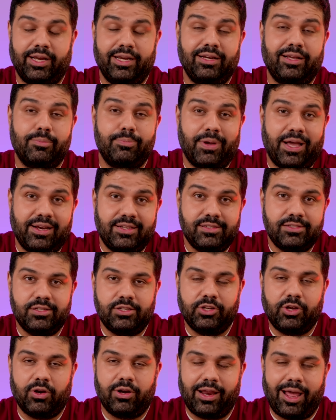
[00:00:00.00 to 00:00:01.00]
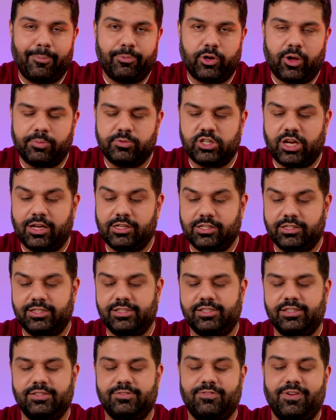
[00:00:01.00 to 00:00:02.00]
in comparison to your laptop charger, this
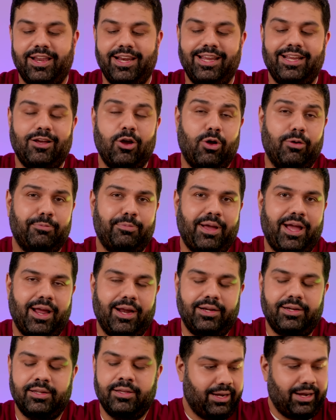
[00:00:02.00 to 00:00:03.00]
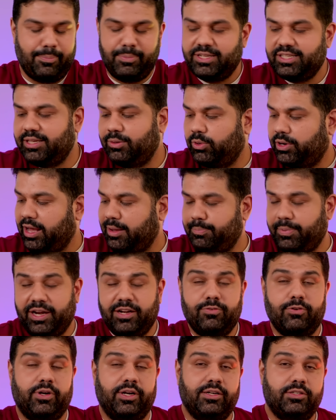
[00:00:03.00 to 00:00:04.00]
is very compact. And let me see what I paid
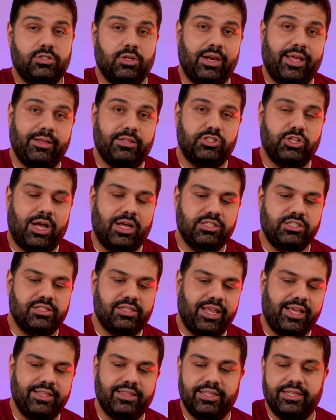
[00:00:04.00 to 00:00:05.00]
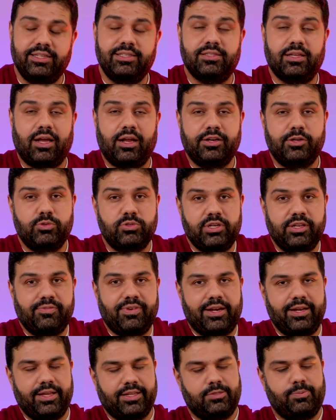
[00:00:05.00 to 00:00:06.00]
for it. So like chargers like these are usually
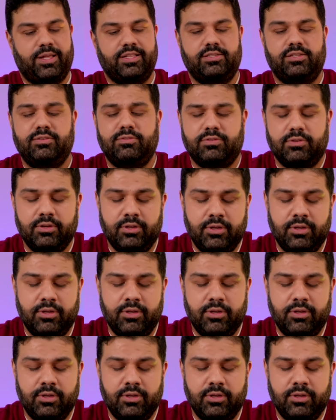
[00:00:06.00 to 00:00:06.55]
very expensive.